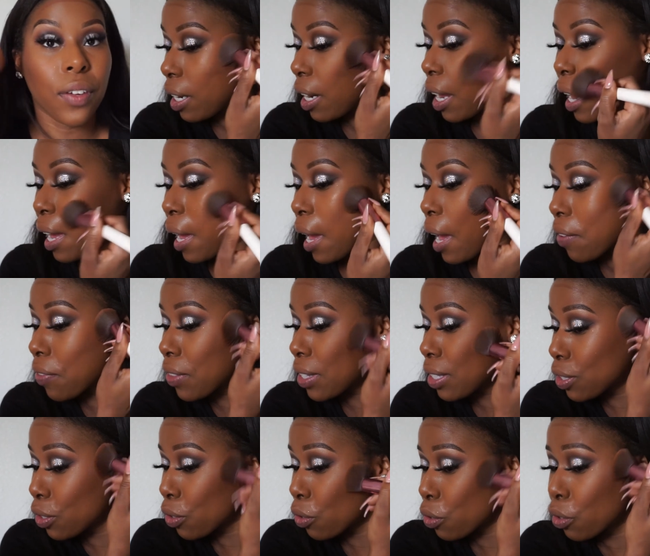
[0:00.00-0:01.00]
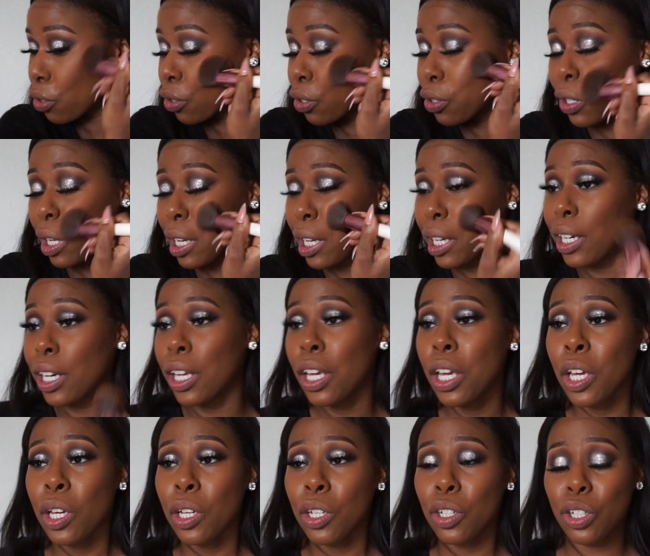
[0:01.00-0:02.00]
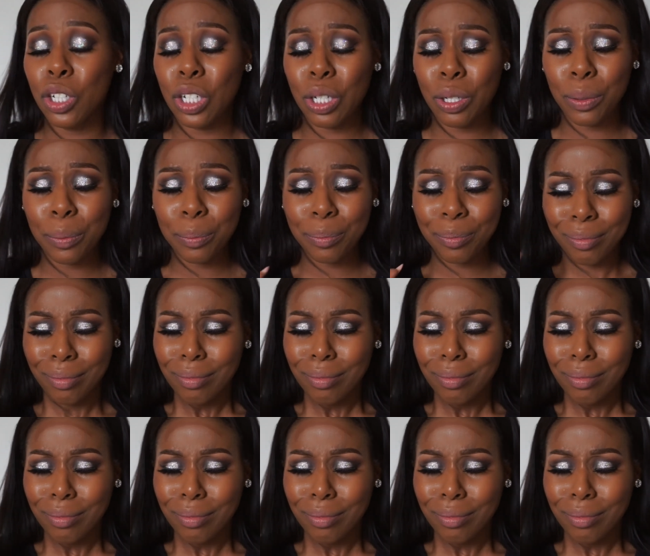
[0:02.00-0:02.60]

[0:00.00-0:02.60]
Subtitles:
I had this little girl, and she,